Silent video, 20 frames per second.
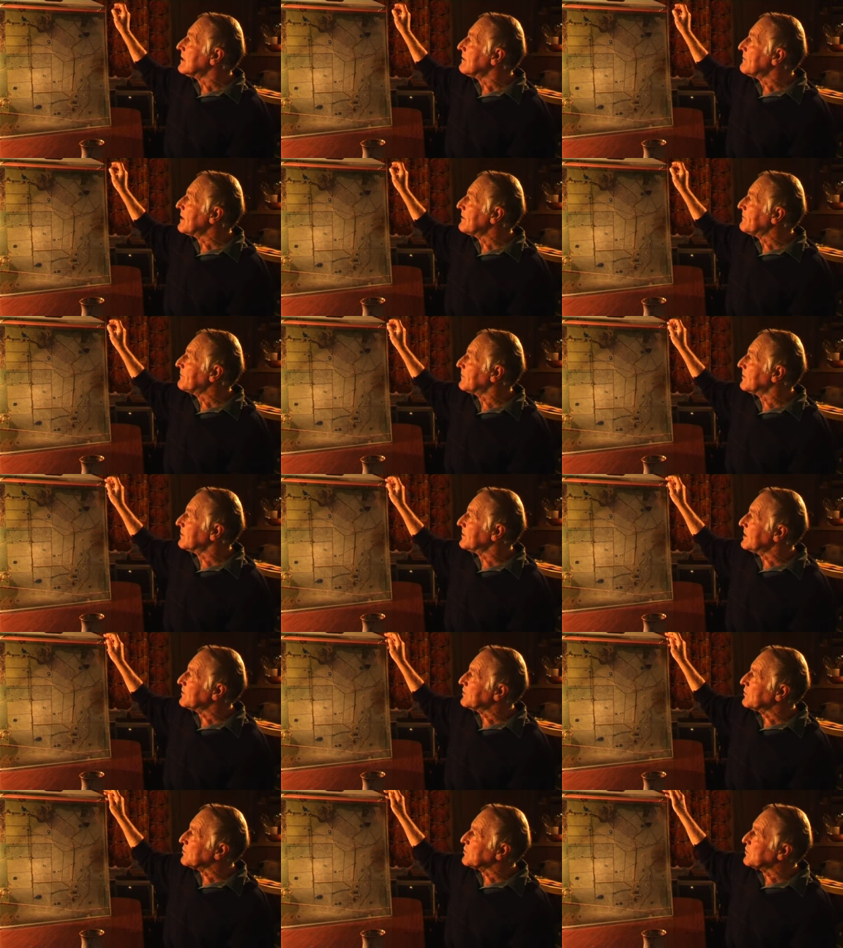I've had
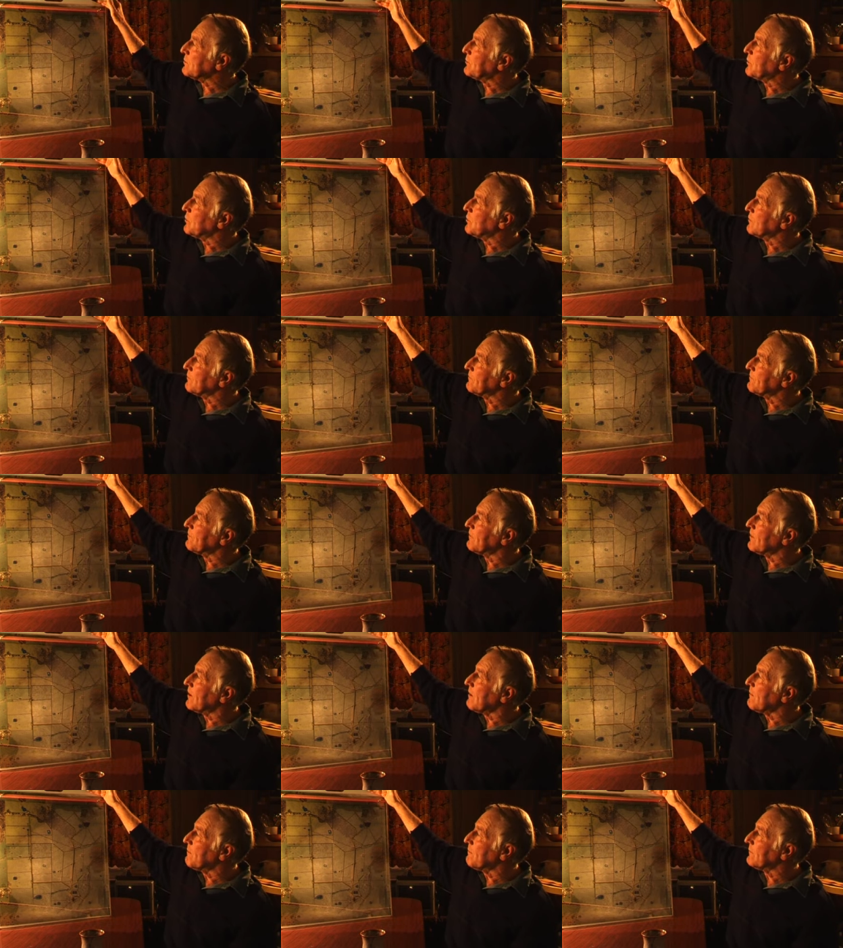financial support
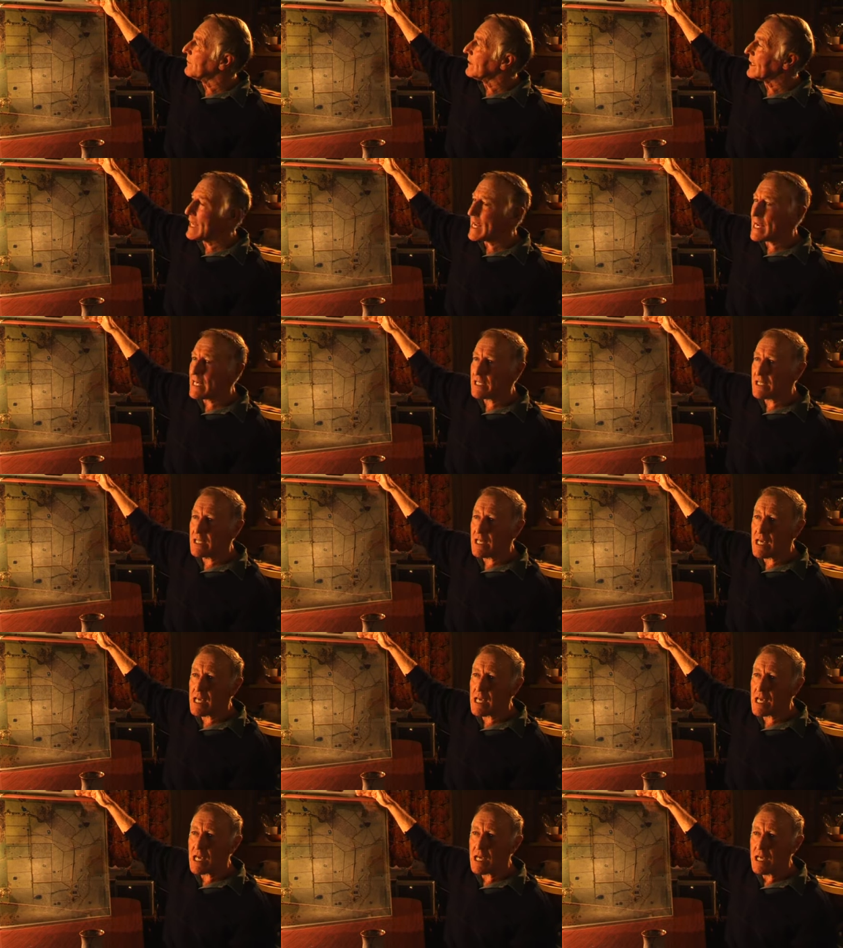from land
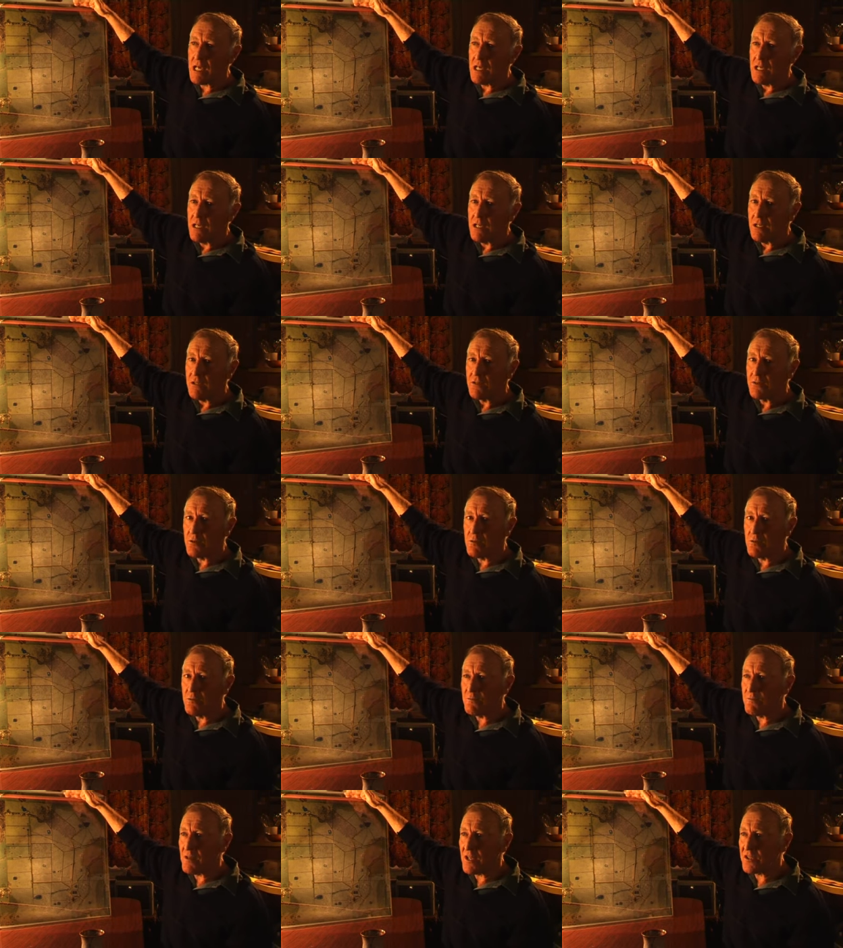care
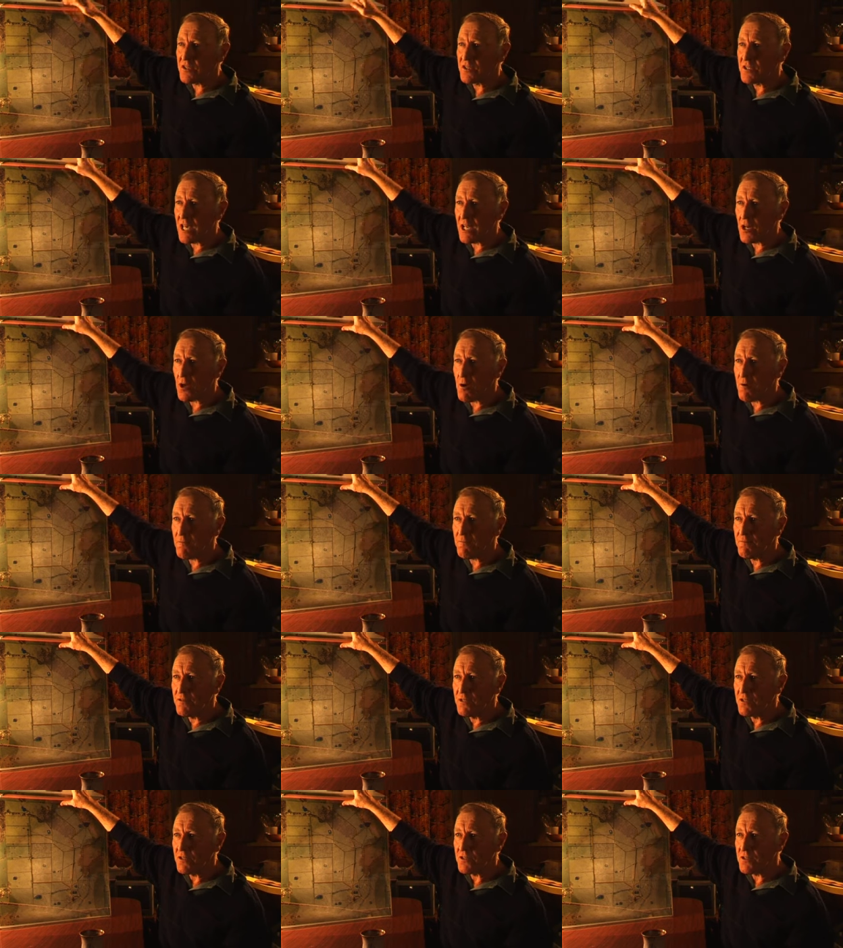to fence that
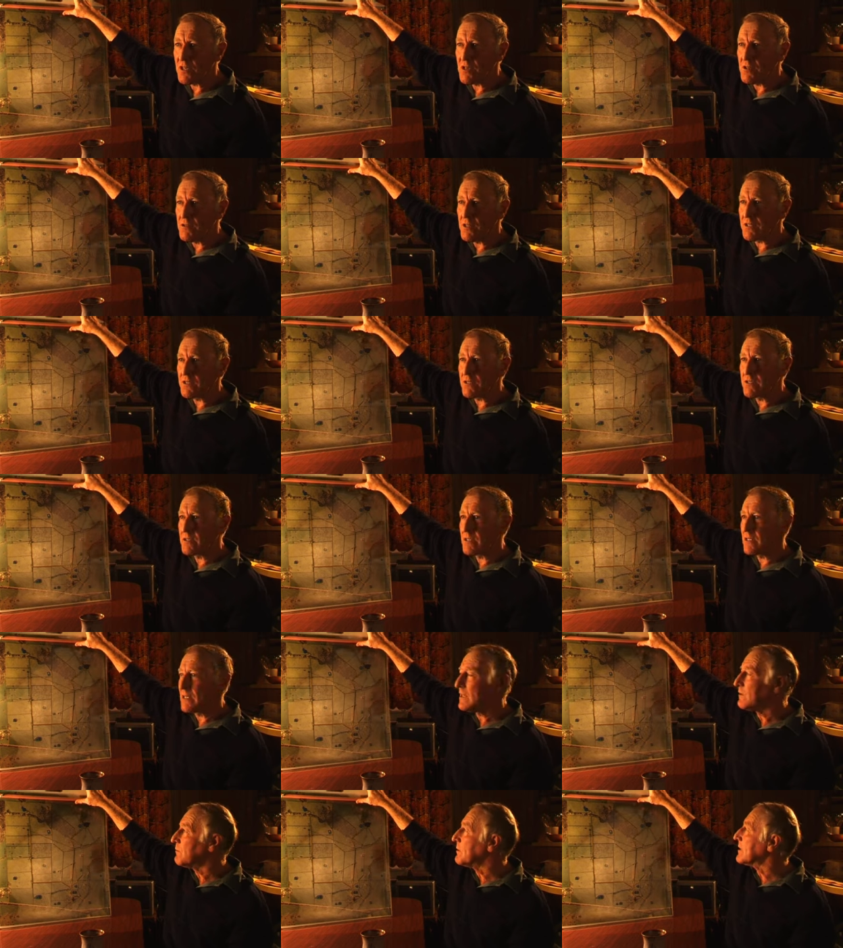off so
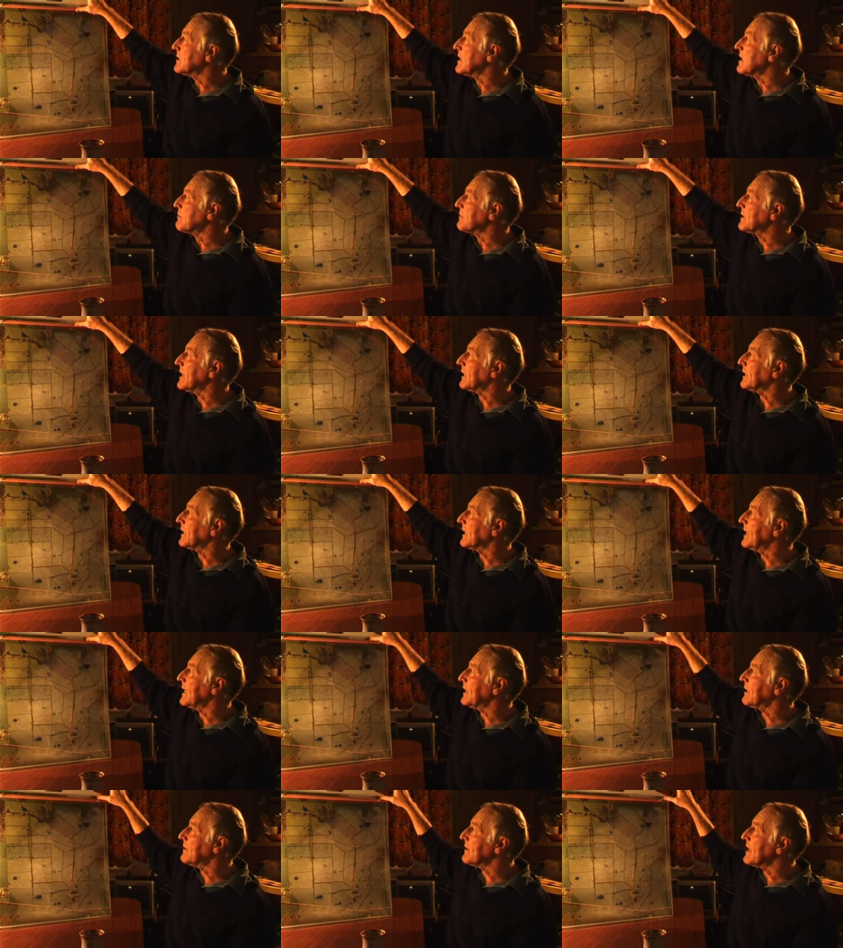that we keep cattle
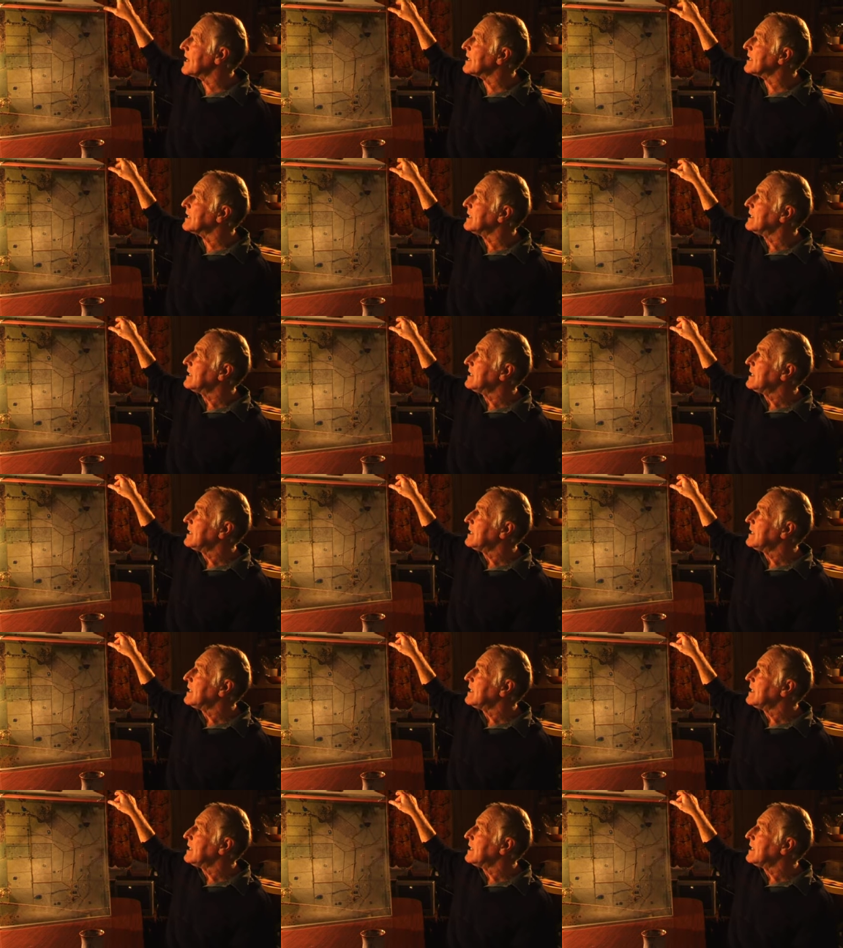out of that,